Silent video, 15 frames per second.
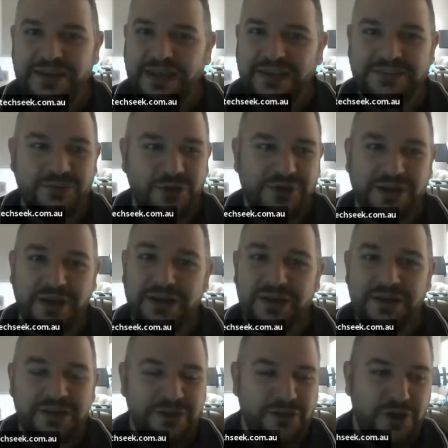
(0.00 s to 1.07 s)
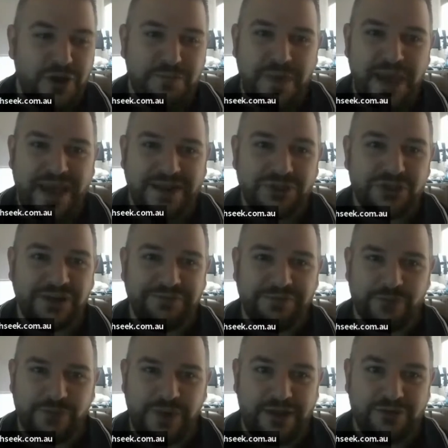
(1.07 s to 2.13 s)
it's not a mad
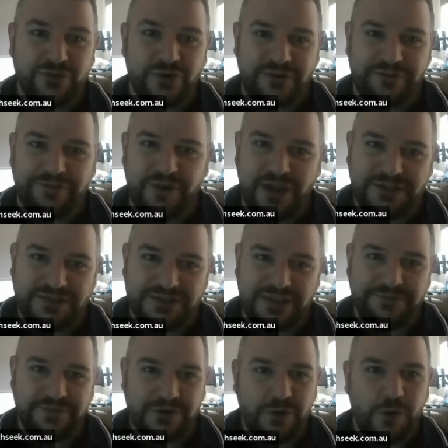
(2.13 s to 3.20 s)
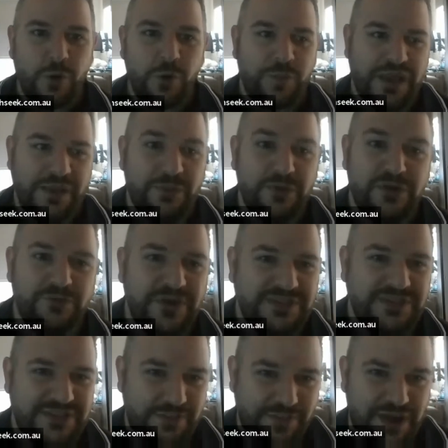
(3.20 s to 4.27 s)
shuffle around trying to find stuff and call people and
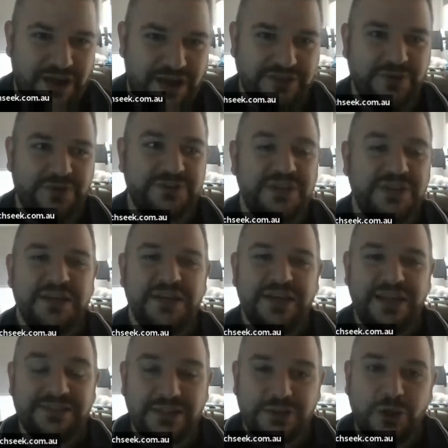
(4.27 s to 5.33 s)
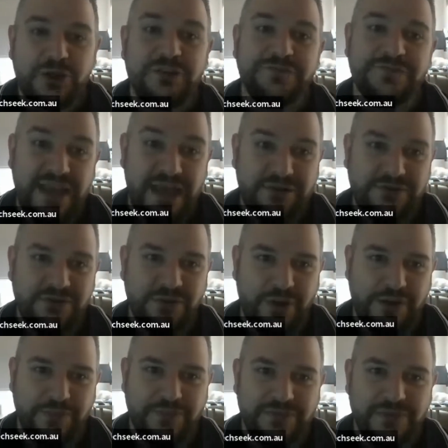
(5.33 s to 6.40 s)
reset passwords. it's a lot of
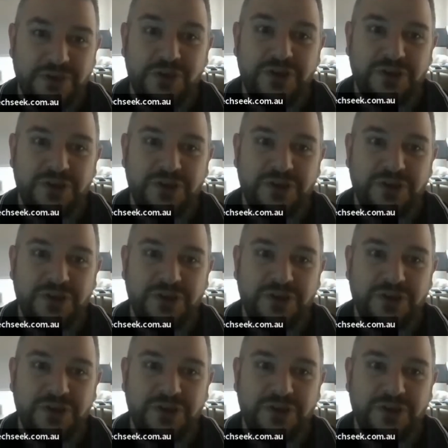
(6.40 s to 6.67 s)
downtime that you